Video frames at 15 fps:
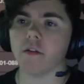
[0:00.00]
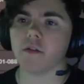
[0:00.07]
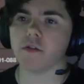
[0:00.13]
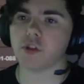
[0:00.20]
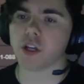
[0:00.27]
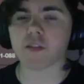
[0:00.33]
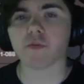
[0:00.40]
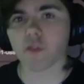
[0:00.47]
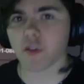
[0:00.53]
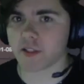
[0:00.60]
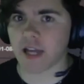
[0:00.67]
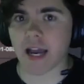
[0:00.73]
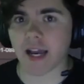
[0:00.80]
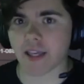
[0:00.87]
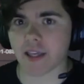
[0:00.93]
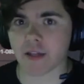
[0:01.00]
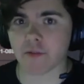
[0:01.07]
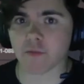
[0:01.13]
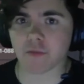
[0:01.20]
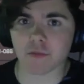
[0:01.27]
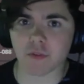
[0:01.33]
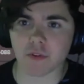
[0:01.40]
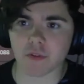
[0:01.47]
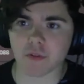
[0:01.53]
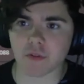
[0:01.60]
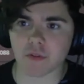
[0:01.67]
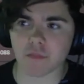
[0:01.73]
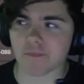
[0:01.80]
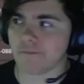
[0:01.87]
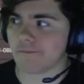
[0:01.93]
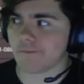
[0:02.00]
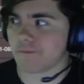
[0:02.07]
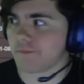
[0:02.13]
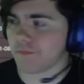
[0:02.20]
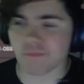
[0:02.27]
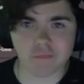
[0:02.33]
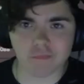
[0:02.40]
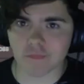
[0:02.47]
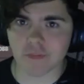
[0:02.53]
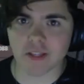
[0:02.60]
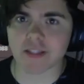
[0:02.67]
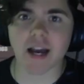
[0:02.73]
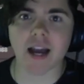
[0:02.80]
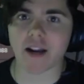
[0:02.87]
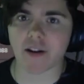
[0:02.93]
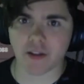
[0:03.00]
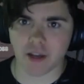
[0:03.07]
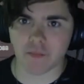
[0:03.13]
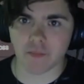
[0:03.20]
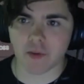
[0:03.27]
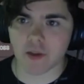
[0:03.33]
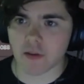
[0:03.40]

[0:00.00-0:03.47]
just for attacking the entire game.